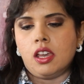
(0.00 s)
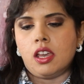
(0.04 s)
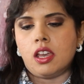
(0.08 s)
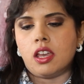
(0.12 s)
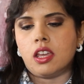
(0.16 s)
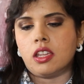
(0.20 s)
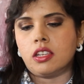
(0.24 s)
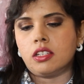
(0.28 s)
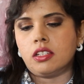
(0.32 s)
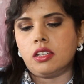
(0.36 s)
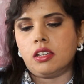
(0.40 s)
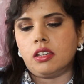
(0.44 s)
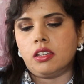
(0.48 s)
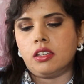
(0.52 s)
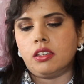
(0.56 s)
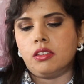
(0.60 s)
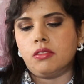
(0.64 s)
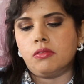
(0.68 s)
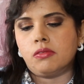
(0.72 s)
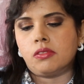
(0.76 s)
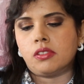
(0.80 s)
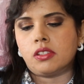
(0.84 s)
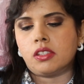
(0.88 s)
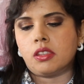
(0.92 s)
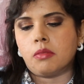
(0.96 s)
And I
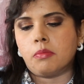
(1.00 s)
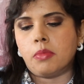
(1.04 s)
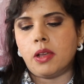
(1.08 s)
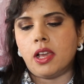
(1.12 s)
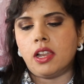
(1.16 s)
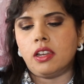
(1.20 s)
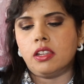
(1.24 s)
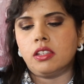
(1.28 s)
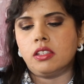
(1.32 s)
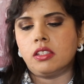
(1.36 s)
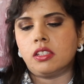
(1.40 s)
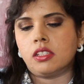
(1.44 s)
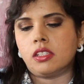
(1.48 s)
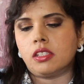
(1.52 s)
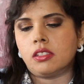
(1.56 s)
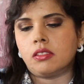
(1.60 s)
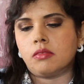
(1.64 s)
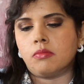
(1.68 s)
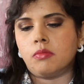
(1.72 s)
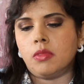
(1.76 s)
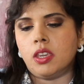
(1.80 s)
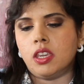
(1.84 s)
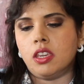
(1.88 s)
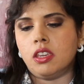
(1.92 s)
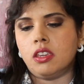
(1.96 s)
use the Balance
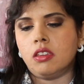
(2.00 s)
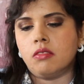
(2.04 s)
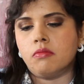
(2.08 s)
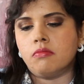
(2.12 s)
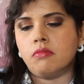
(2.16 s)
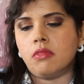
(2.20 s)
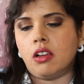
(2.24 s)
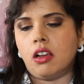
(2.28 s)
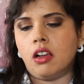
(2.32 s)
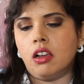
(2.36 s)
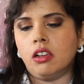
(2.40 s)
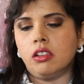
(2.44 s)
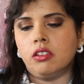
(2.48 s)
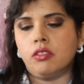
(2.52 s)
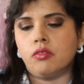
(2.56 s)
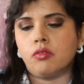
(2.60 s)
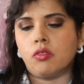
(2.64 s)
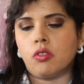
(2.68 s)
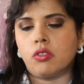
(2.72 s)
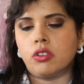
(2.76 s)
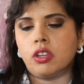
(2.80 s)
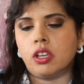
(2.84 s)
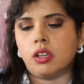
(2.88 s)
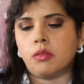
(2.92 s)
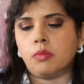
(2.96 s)
Me
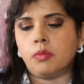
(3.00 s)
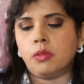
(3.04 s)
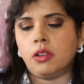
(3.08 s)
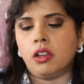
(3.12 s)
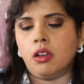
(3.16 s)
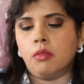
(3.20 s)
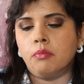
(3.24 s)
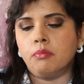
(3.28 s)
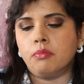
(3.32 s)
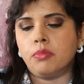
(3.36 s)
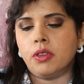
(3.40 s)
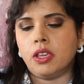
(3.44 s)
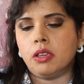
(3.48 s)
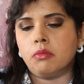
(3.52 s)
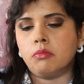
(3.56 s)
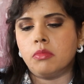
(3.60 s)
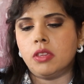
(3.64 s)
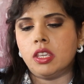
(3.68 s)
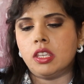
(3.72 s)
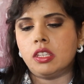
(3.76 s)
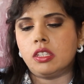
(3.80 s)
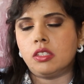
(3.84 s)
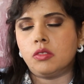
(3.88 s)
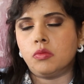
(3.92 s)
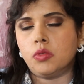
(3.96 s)
Hyaluronic Plumping
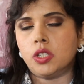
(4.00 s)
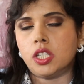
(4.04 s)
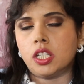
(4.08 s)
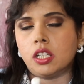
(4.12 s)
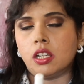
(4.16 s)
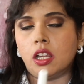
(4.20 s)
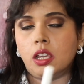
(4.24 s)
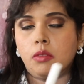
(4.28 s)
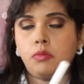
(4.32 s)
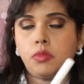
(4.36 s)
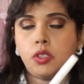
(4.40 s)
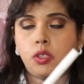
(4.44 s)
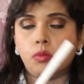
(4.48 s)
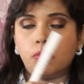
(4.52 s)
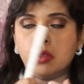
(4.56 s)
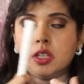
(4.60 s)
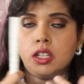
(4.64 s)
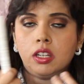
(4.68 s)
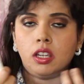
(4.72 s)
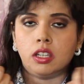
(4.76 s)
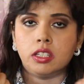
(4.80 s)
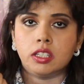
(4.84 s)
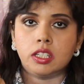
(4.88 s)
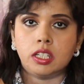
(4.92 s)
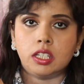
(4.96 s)
Mist, which claims to be
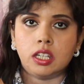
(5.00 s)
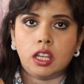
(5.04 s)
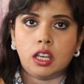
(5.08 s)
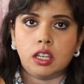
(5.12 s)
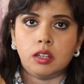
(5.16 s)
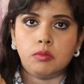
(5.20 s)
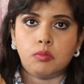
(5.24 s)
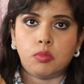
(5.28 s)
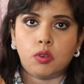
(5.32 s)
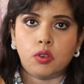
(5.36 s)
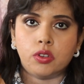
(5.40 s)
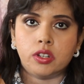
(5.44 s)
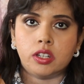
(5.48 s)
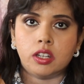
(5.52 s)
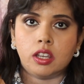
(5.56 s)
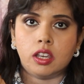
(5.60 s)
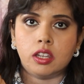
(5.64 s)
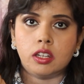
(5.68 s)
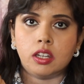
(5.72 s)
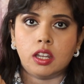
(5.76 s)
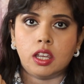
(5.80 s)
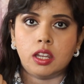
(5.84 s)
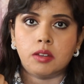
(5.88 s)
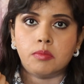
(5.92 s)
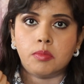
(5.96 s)
ninety-nine point
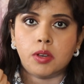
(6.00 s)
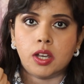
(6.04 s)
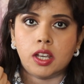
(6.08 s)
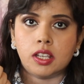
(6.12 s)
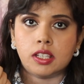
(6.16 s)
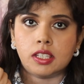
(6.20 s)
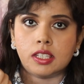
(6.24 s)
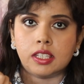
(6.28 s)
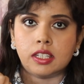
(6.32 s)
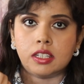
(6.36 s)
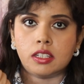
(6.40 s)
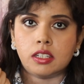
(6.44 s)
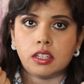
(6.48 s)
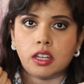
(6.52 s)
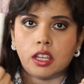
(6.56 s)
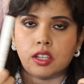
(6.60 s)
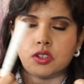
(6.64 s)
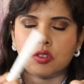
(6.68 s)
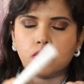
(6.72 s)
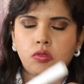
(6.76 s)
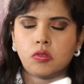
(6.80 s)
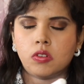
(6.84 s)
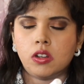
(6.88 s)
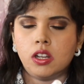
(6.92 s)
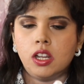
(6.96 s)
nine nine percent
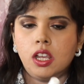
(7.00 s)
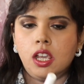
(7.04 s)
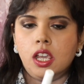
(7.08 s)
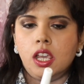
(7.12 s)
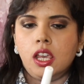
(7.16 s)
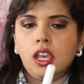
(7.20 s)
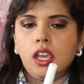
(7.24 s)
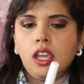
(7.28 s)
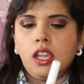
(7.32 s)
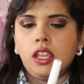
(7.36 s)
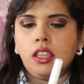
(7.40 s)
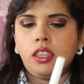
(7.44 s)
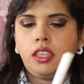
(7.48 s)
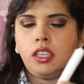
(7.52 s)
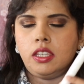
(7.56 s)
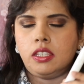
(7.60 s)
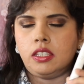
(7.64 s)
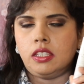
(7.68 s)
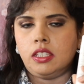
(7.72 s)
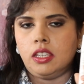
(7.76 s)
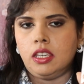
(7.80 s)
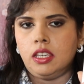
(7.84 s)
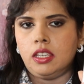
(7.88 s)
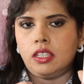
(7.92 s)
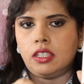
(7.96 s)
natural.
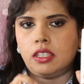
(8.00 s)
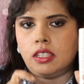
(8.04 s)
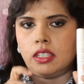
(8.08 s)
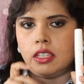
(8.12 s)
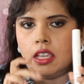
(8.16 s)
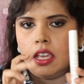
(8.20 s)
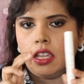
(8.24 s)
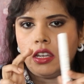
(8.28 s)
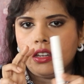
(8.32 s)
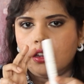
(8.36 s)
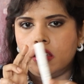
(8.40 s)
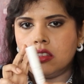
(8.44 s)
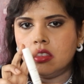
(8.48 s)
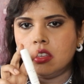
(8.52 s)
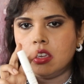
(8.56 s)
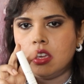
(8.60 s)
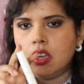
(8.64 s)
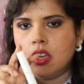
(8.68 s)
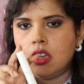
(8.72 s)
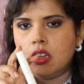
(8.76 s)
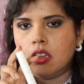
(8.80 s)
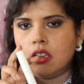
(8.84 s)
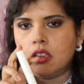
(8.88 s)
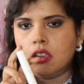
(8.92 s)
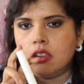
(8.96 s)
This is
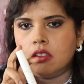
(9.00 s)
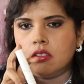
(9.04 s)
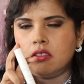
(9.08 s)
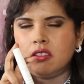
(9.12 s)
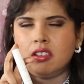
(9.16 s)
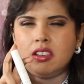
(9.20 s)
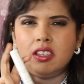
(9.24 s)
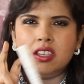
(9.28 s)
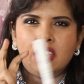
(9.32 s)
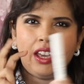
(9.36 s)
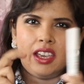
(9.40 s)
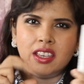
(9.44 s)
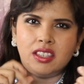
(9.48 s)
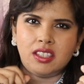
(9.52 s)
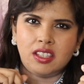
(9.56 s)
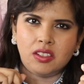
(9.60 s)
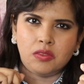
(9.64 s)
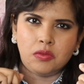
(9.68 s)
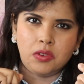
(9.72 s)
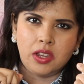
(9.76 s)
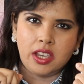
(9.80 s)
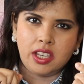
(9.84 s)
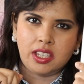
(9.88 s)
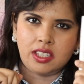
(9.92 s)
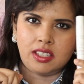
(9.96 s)
another... yeah, it's
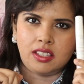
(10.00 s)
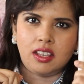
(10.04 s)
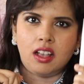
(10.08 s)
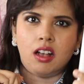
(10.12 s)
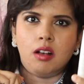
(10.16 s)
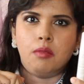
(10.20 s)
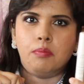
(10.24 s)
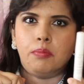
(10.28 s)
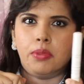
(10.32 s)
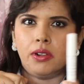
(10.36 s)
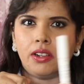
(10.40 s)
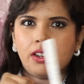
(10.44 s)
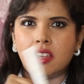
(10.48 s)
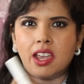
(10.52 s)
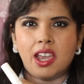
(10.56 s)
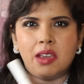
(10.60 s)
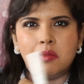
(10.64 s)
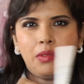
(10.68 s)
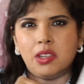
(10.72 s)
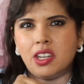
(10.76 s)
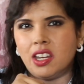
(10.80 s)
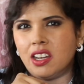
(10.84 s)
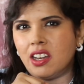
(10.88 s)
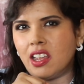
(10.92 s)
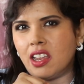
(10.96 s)
only a sample, came
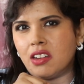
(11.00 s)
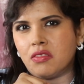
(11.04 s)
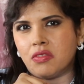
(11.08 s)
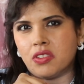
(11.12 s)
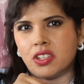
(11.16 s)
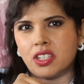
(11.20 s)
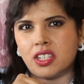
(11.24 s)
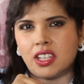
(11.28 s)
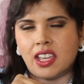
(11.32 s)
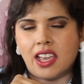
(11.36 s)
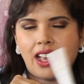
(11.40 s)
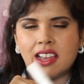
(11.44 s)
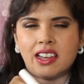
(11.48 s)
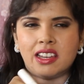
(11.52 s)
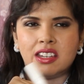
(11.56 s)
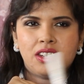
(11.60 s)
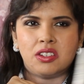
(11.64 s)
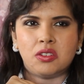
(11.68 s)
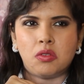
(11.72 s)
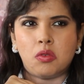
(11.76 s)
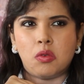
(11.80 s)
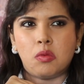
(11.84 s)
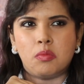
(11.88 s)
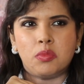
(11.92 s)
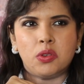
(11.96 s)
in an advent calendar
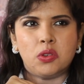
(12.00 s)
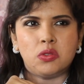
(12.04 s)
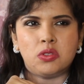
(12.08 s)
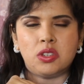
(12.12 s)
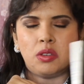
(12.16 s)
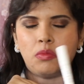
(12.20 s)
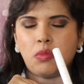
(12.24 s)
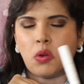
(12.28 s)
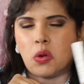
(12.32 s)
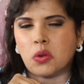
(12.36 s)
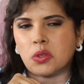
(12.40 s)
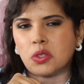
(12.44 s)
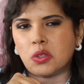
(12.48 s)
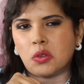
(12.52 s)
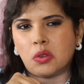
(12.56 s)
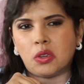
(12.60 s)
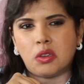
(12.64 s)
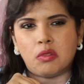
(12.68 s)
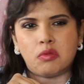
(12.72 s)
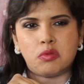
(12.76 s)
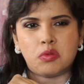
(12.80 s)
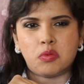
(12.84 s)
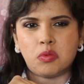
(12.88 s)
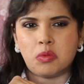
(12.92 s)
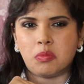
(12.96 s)
or beauty box or
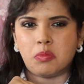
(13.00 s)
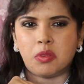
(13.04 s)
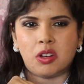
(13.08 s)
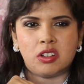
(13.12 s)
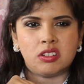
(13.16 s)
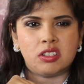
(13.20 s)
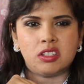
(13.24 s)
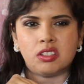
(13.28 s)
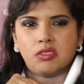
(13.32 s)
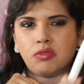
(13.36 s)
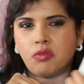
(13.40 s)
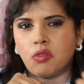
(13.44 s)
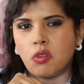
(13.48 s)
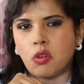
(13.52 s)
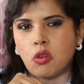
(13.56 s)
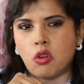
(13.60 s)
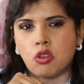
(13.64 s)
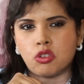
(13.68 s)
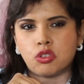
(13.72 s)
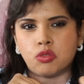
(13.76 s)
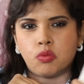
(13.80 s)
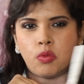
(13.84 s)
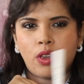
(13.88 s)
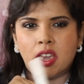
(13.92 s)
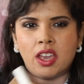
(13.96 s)
gift with purchase,
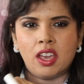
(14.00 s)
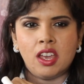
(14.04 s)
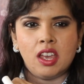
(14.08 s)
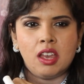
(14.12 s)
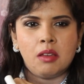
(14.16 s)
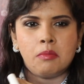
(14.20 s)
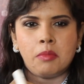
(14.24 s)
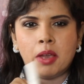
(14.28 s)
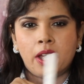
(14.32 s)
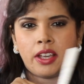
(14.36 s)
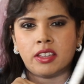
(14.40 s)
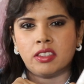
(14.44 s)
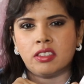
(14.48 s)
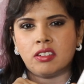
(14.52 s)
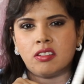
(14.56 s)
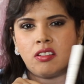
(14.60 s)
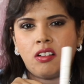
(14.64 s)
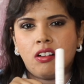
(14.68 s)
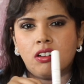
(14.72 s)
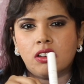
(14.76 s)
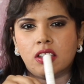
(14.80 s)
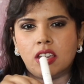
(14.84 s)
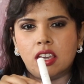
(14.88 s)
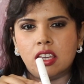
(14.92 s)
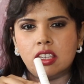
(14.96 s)
forgot where, back in the
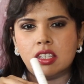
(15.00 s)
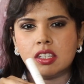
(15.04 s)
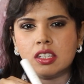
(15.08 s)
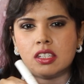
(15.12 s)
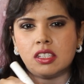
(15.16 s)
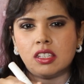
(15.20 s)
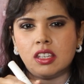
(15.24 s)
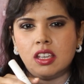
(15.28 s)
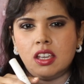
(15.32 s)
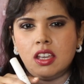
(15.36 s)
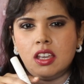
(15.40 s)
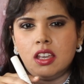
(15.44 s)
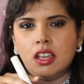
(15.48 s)
dark ages.